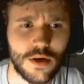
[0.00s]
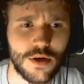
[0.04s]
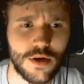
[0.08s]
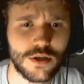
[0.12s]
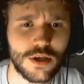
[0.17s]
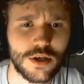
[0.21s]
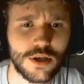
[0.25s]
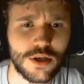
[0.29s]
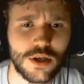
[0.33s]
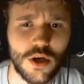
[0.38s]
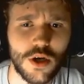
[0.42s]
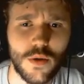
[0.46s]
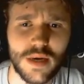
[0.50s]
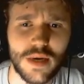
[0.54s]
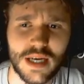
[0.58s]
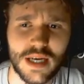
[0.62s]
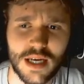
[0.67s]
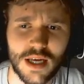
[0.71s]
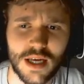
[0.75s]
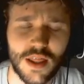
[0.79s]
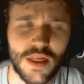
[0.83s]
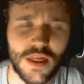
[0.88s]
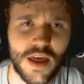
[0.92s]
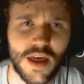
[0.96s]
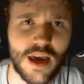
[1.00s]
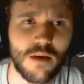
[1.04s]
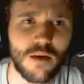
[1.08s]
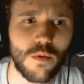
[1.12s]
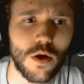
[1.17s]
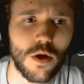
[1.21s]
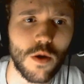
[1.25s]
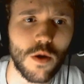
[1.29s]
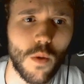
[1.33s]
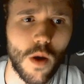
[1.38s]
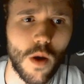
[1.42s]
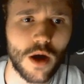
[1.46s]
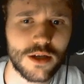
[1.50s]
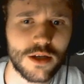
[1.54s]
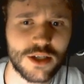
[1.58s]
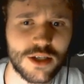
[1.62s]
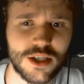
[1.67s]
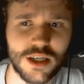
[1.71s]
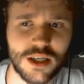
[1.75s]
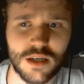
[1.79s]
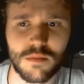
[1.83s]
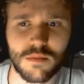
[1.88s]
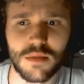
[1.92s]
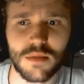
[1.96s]
Not knowing they were
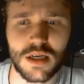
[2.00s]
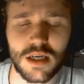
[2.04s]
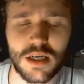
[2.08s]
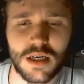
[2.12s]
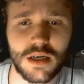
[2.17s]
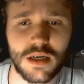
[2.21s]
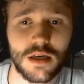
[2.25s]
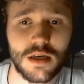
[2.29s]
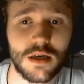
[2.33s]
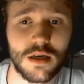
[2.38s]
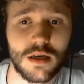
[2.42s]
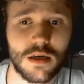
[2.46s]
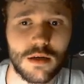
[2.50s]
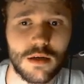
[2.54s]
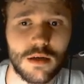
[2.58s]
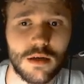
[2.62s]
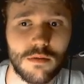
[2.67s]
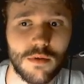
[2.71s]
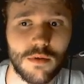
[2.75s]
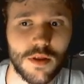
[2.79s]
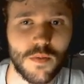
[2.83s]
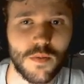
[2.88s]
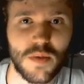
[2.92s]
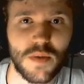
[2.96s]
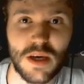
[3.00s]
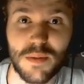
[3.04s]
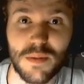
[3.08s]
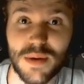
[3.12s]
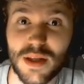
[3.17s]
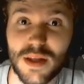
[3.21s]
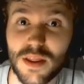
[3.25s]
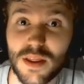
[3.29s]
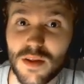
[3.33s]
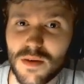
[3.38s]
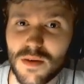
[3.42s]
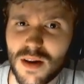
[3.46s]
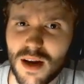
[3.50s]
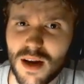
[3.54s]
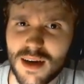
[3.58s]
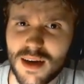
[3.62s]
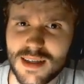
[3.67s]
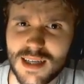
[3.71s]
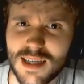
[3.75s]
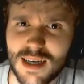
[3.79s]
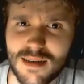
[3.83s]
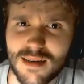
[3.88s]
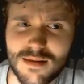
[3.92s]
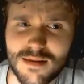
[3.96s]
watching me. What, the people in the
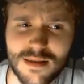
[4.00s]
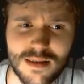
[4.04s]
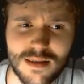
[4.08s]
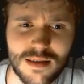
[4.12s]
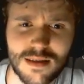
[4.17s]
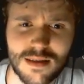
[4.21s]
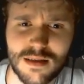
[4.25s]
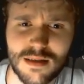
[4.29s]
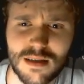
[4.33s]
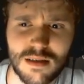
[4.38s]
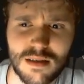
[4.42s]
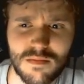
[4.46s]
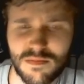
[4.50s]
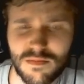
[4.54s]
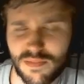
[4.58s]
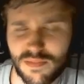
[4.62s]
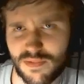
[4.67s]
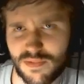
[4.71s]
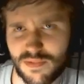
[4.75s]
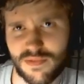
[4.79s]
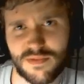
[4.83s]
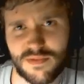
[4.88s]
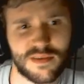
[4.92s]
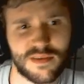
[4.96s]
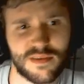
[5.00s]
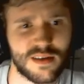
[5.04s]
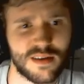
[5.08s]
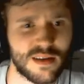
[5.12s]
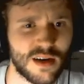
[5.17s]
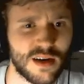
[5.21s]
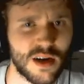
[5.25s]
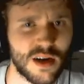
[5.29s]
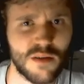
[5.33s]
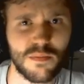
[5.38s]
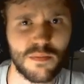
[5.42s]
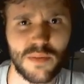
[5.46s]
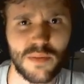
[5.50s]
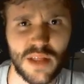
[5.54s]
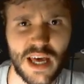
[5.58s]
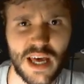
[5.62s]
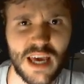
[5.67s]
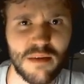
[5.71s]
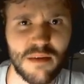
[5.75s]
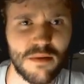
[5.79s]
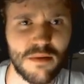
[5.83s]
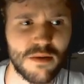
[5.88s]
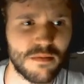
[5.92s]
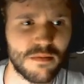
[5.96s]
lighthouse? I don't
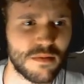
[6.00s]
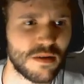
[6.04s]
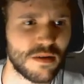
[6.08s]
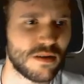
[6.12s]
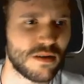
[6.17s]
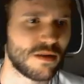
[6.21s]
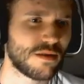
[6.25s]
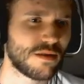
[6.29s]
blame him.